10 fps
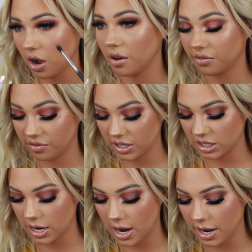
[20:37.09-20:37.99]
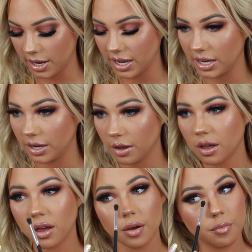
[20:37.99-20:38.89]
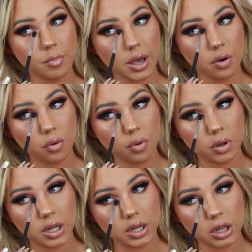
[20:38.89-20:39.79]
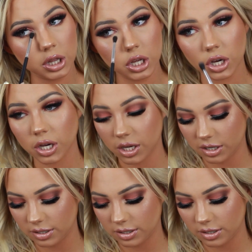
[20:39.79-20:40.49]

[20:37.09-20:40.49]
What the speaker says: off and tie in my whole look.